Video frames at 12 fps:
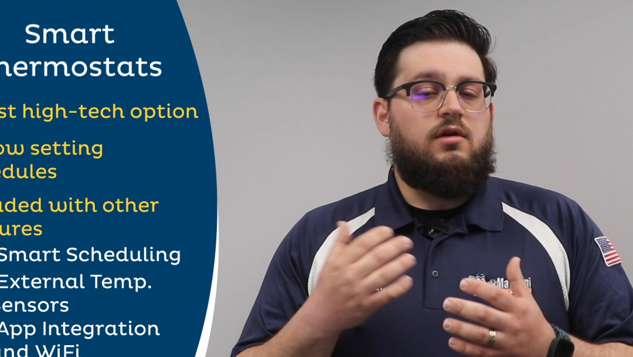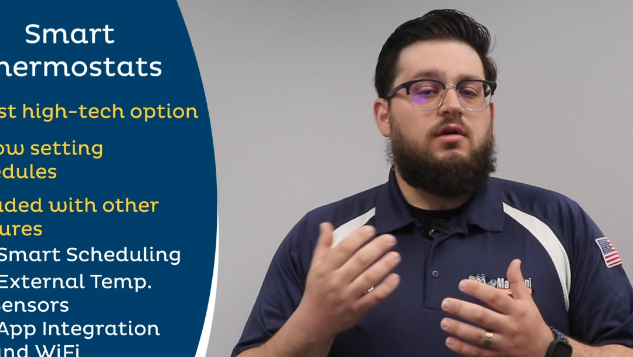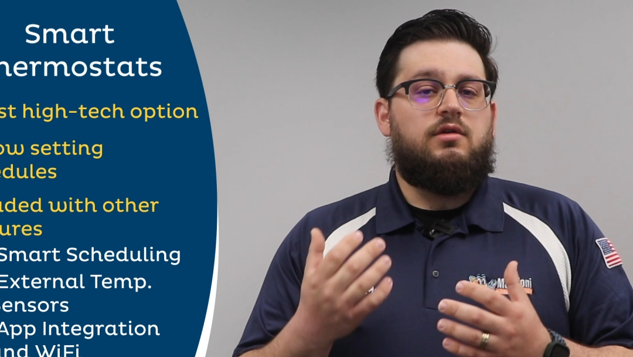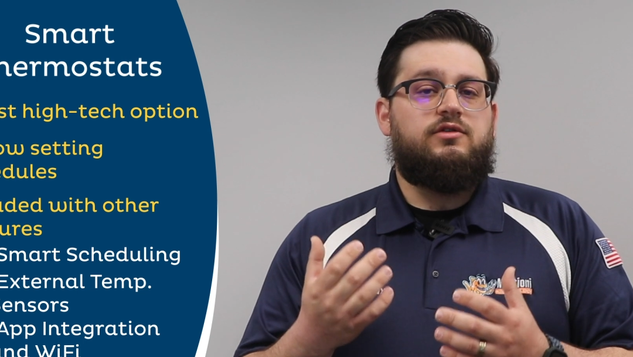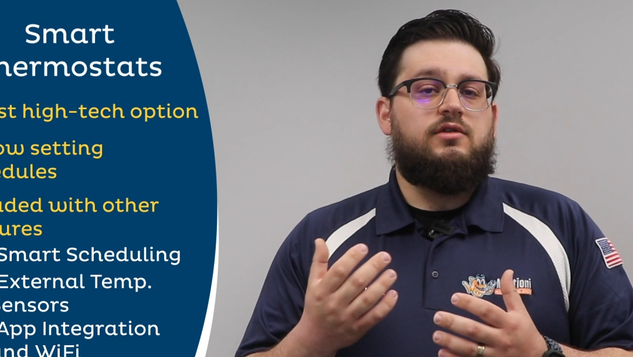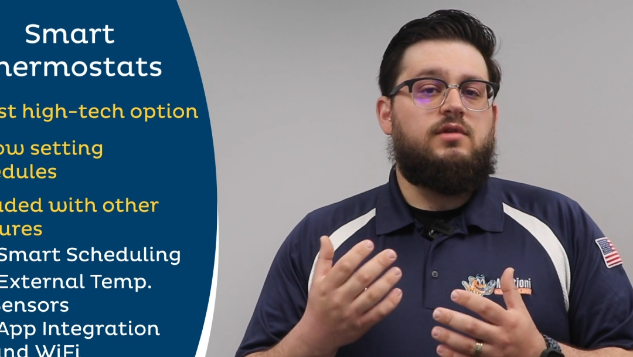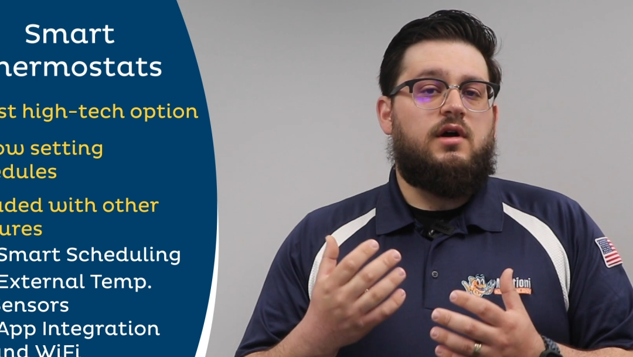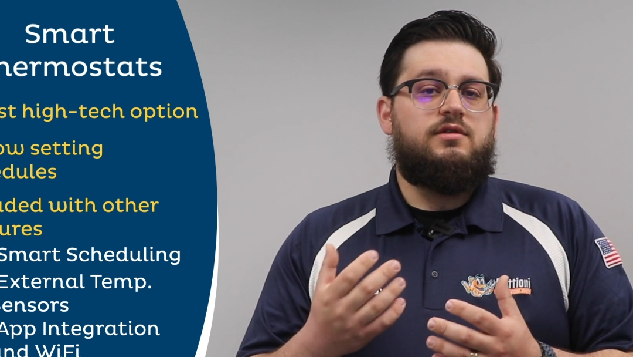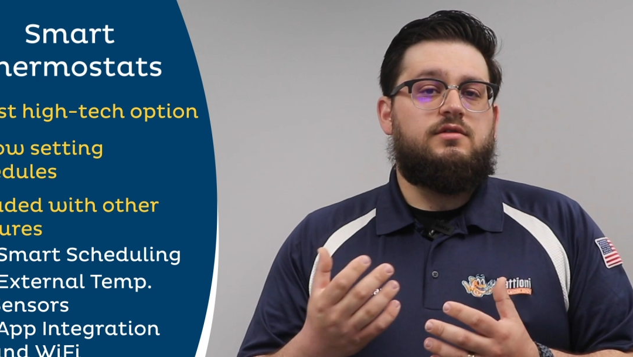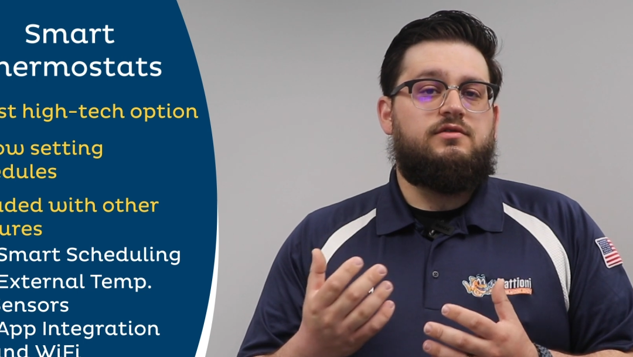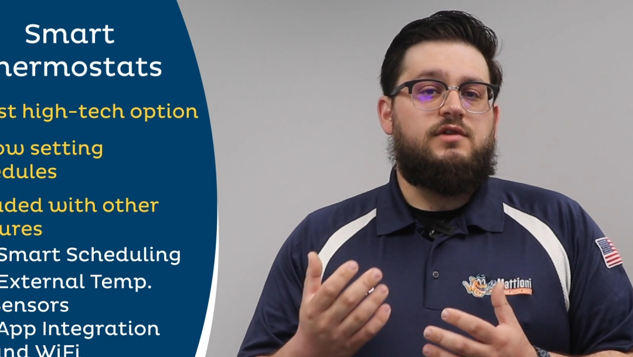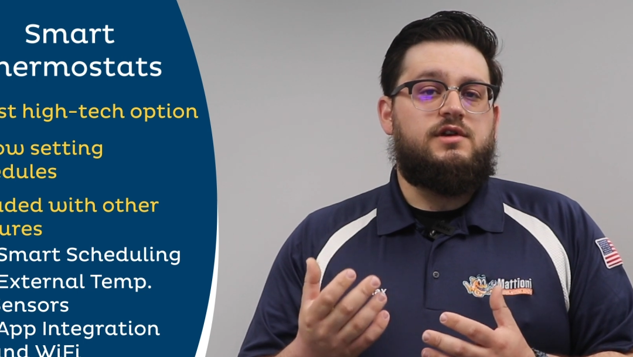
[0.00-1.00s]
are also
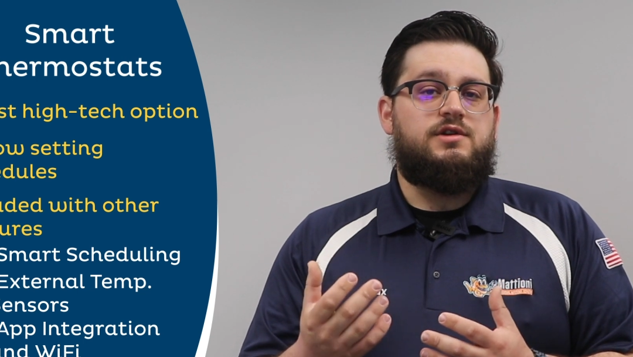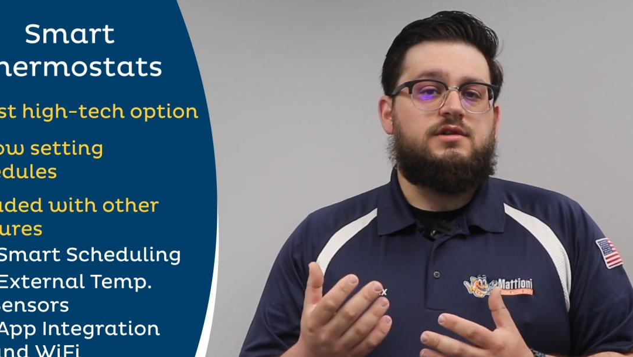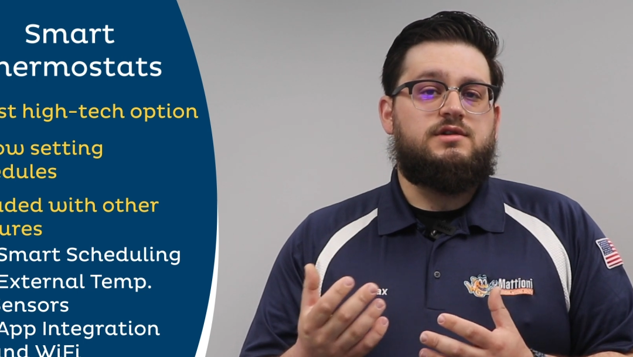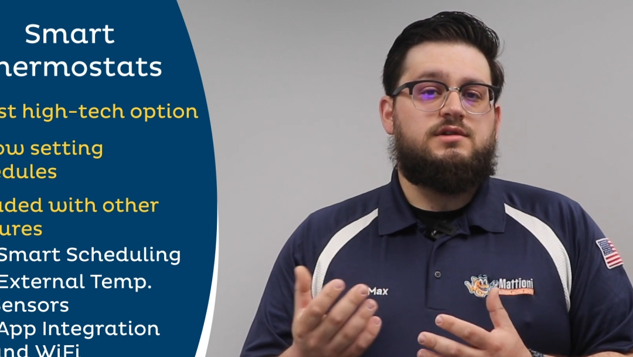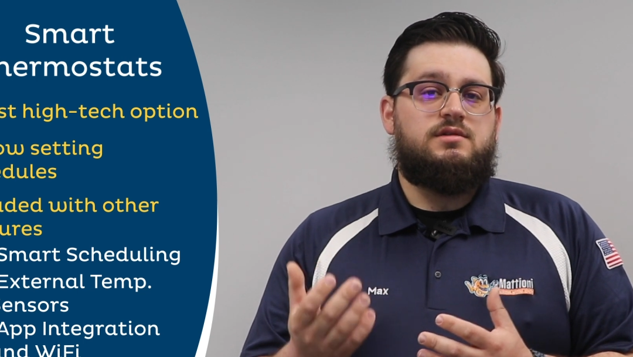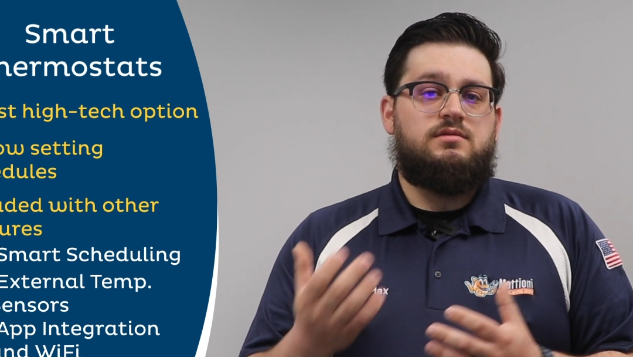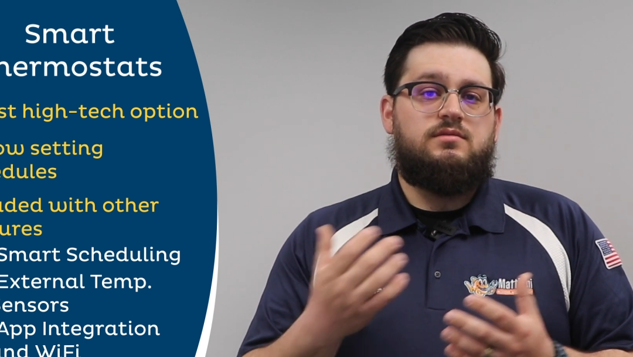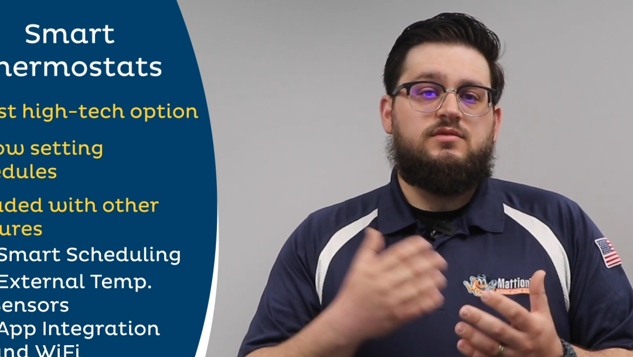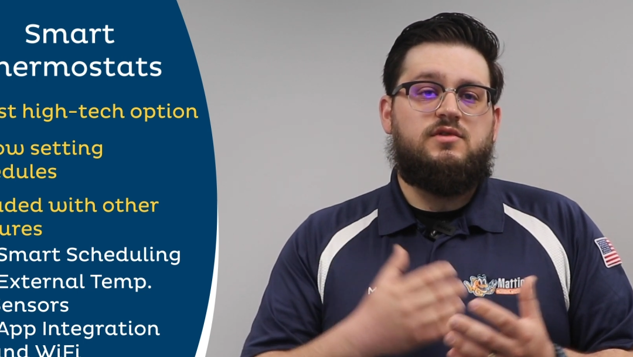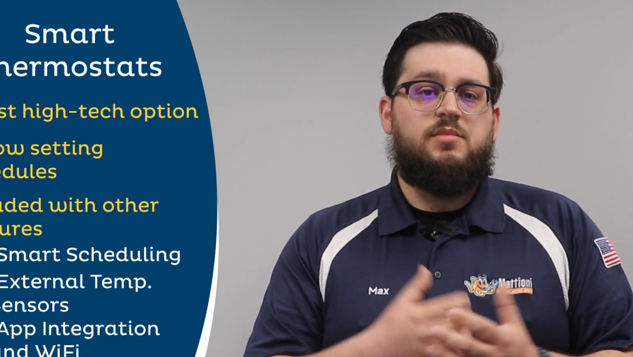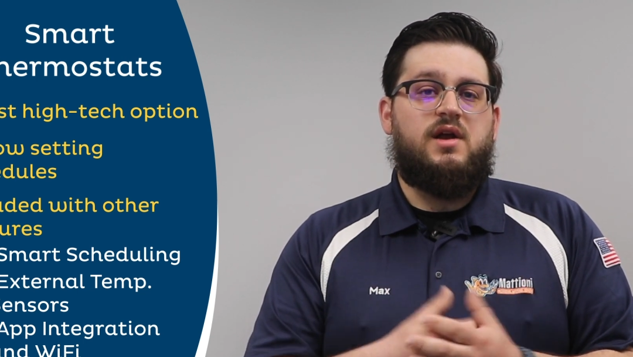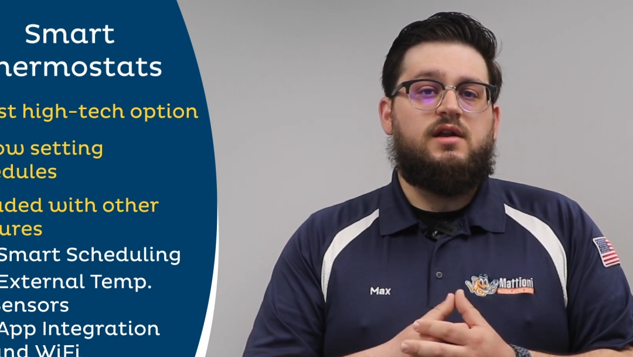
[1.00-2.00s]
other features,
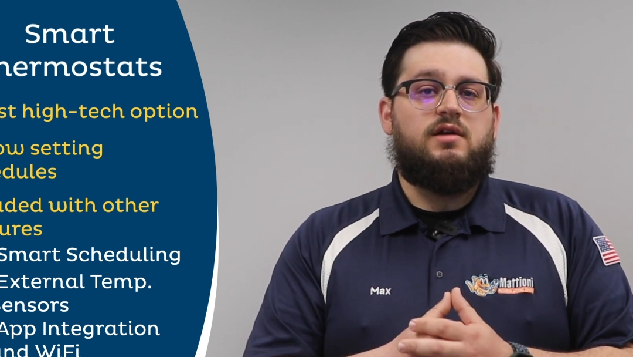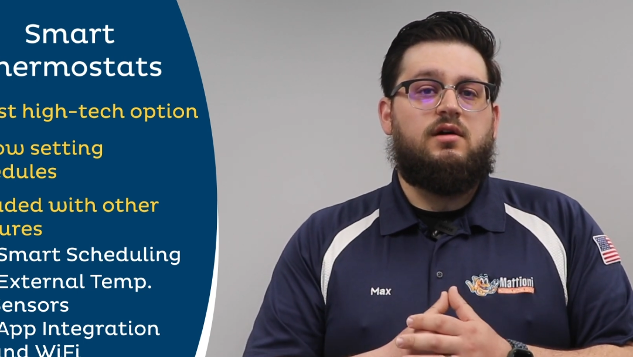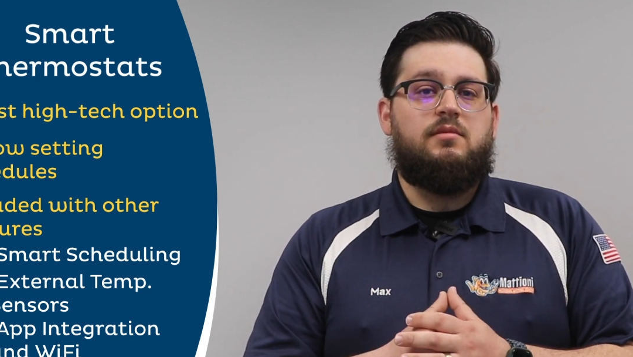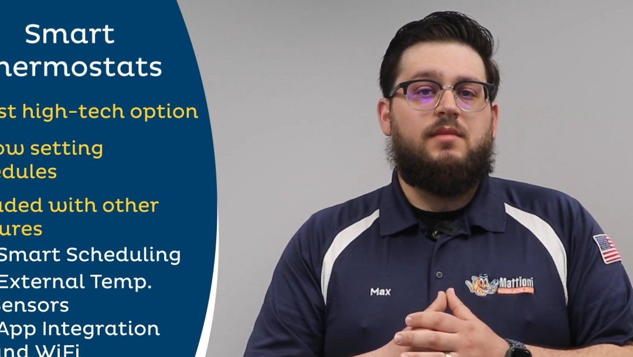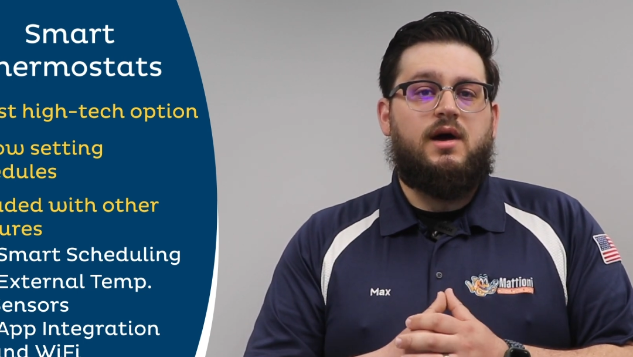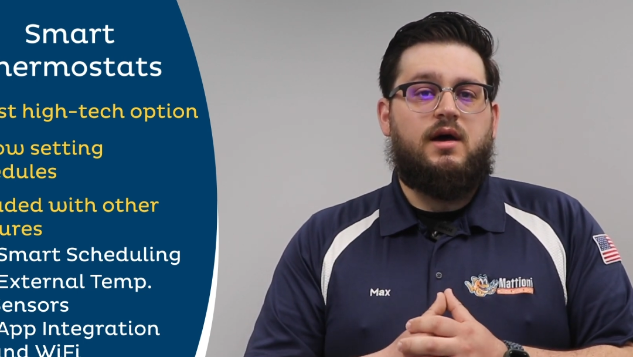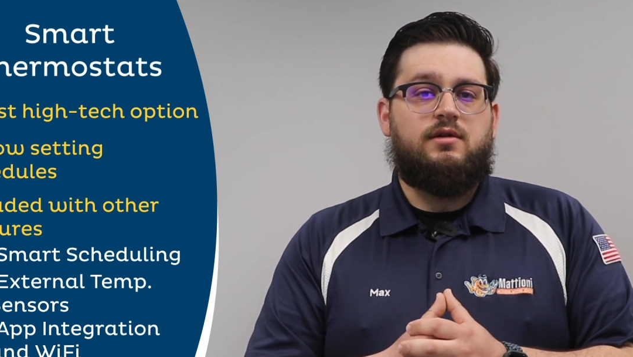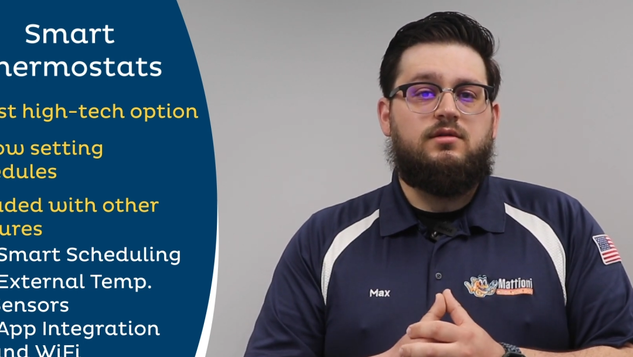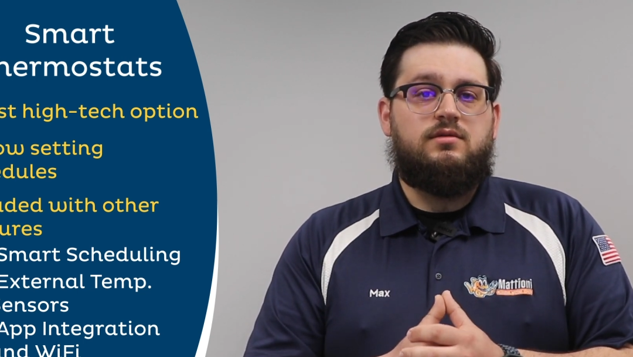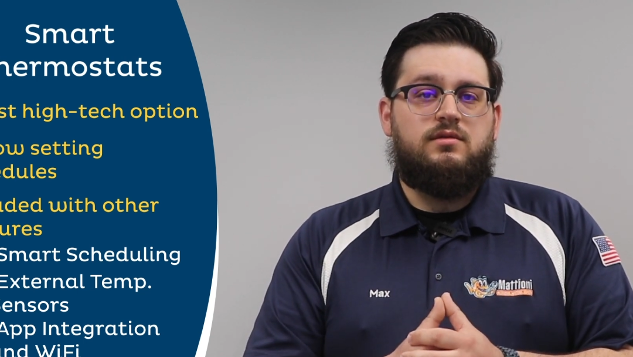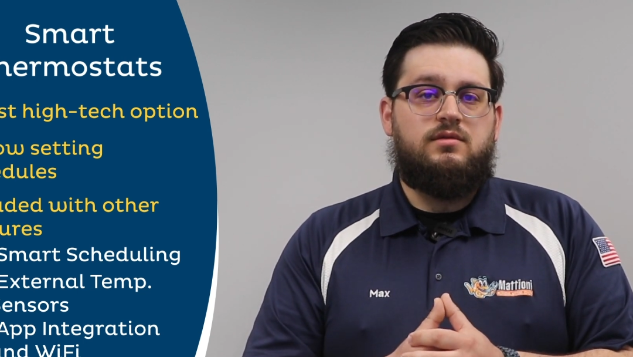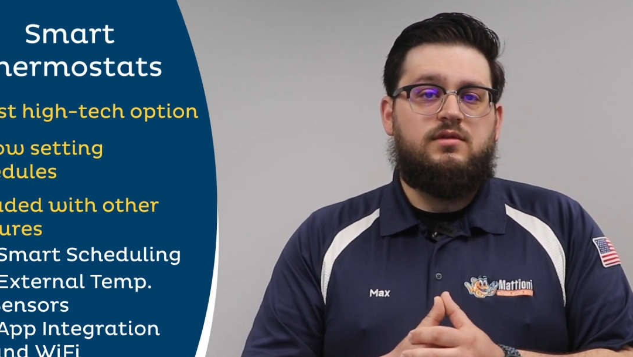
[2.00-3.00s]
depending on model,